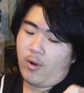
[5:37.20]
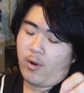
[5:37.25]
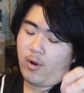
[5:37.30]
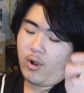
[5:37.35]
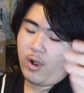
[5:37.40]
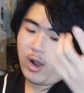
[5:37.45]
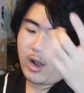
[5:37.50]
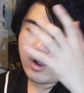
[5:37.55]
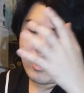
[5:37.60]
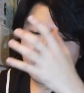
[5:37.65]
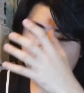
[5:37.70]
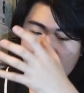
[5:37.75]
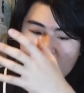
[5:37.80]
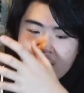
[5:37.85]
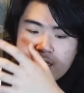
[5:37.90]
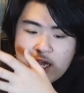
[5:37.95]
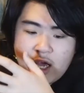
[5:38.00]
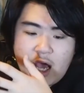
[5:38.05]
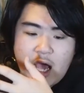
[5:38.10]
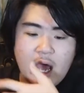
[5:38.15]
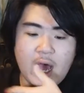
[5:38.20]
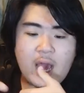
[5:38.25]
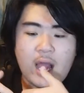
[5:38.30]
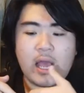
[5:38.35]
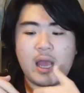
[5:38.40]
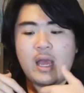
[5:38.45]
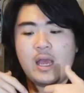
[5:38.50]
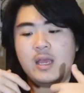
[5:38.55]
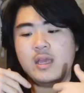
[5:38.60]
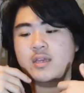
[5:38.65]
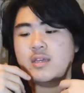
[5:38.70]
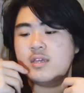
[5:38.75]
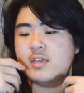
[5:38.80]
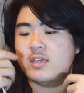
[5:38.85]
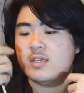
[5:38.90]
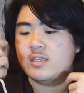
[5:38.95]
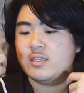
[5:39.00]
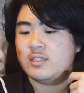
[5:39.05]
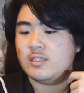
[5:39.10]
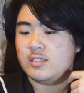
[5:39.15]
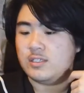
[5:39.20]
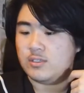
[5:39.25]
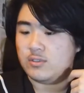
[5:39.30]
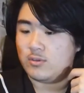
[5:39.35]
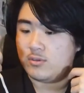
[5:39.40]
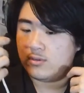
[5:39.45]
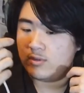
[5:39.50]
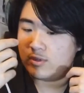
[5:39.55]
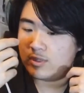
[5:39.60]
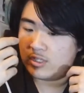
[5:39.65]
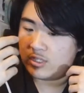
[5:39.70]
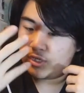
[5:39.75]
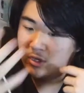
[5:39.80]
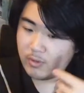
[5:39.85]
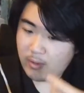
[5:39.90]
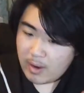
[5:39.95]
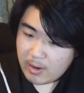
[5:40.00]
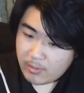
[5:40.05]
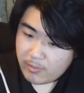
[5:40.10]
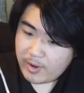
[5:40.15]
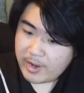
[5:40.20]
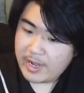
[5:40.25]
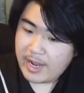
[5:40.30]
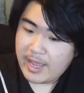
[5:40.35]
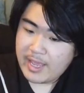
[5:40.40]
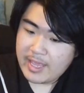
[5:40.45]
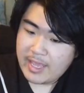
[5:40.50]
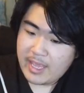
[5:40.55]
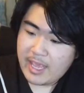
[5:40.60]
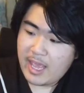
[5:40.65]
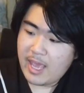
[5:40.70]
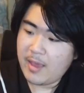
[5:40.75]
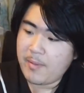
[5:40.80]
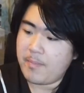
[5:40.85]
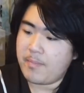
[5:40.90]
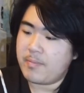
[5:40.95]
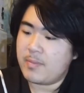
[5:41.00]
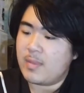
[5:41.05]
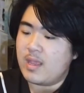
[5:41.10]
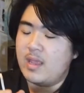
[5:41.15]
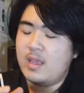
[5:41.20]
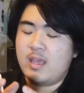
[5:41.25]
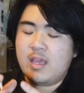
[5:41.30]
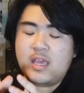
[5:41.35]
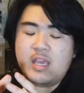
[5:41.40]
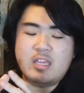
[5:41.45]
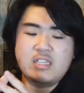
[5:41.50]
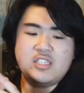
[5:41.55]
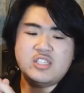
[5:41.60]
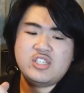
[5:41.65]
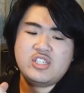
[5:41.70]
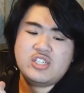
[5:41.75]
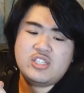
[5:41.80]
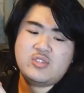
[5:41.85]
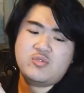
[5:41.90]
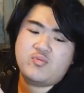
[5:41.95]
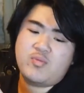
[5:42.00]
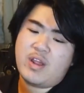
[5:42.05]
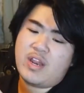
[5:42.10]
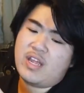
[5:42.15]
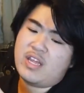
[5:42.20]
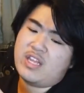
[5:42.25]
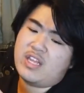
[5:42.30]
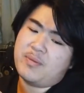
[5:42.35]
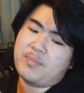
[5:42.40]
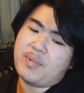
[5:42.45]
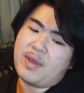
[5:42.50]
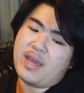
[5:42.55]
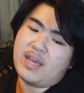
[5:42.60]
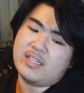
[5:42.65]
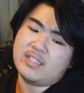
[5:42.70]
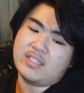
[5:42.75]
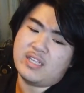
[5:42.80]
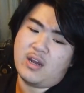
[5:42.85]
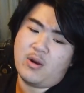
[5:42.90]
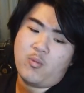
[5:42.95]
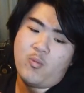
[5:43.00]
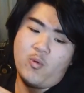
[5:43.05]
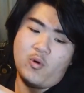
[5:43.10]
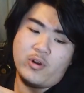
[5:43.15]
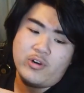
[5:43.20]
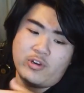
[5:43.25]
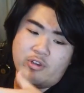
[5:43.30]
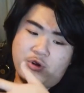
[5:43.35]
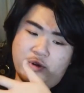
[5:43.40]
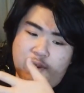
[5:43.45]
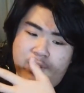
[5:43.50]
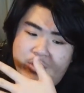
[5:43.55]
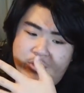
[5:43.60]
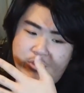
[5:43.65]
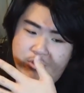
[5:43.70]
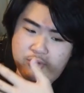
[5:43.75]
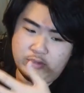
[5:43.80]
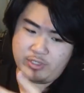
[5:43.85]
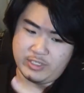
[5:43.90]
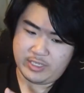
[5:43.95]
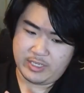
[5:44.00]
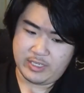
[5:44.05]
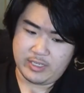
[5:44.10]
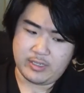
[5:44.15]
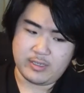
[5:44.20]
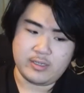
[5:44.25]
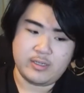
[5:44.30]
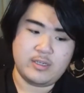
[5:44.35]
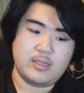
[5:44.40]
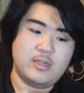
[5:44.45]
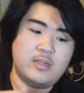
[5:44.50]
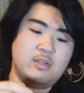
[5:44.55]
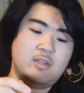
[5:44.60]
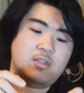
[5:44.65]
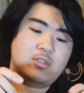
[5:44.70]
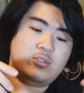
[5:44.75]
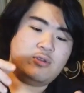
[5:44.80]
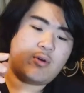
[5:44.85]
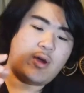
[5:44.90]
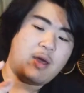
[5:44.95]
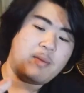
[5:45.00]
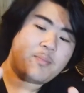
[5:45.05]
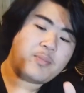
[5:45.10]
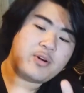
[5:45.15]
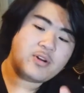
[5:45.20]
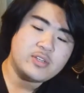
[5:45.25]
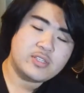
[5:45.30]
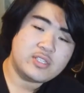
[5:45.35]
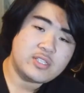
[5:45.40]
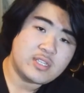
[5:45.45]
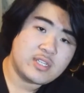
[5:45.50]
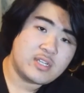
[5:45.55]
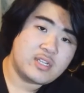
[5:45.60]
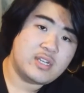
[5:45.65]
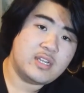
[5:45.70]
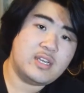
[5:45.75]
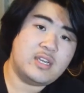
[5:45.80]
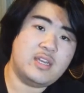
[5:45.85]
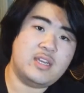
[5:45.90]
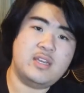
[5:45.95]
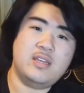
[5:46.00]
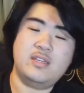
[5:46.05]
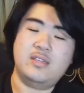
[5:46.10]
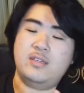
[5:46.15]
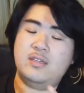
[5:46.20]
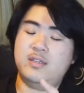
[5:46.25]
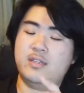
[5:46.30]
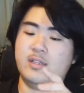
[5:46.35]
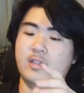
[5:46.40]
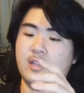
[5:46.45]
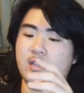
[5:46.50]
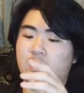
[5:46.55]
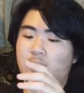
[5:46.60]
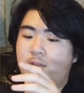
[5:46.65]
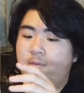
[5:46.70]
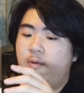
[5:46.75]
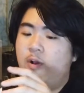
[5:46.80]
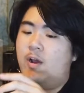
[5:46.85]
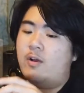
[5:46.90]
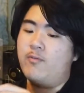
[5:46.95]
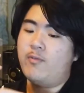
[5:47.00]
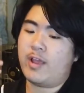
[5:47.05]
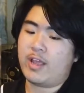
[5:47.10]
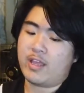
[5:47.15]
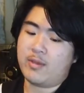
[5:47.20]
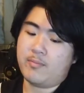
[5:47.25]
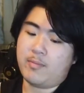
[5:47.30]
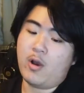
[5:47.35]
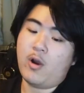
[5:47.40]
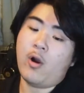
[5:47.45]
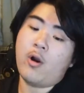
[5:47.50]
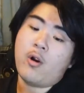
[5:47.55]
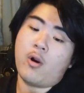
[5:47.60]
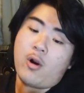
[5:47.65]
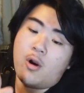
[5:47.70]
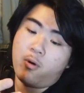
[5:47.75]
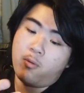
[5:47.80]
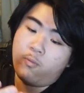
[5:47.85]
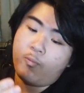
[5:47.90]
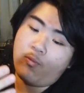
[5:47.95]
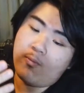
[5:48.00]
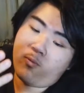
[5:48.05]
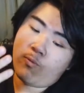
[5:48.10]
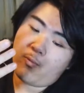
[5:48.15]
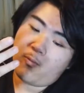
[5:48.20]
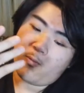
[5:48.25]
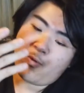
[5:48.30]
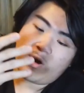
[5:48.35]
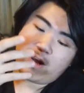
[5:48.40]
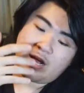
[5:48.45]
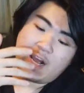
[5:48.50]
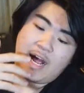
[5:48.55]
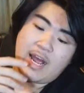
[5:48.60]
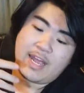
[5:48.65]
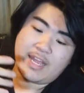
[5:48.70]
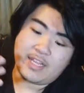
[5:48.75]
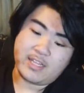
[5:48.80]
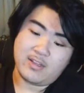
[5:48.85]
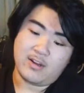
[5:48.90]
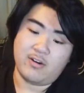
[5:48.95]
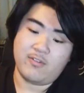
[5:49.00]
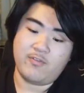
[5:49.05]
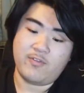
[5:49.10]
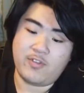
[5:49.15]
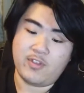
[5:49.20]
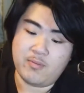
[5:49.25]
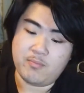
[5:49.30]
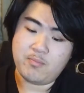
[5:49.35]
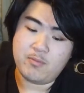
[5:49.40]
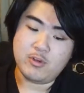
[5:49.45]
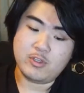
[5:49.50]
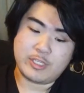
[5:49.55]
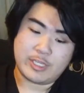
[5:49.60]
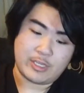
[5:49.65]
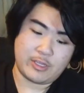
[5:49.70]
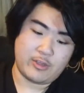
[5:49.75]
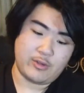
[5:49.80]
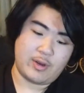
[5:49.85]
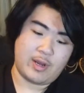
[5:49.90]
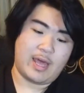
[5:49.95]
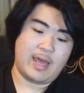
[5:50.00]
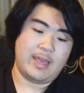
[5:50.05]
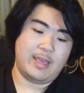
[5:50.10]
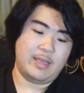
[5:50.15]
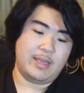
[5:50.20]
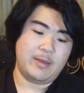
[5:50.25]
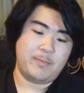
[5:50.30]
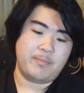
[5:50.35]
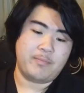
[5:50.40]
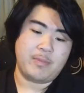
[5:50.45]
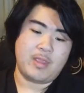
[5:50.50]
Lark is still a great IEM. It just really depends on what you are using. So I personally recommend or what kind of the music you like.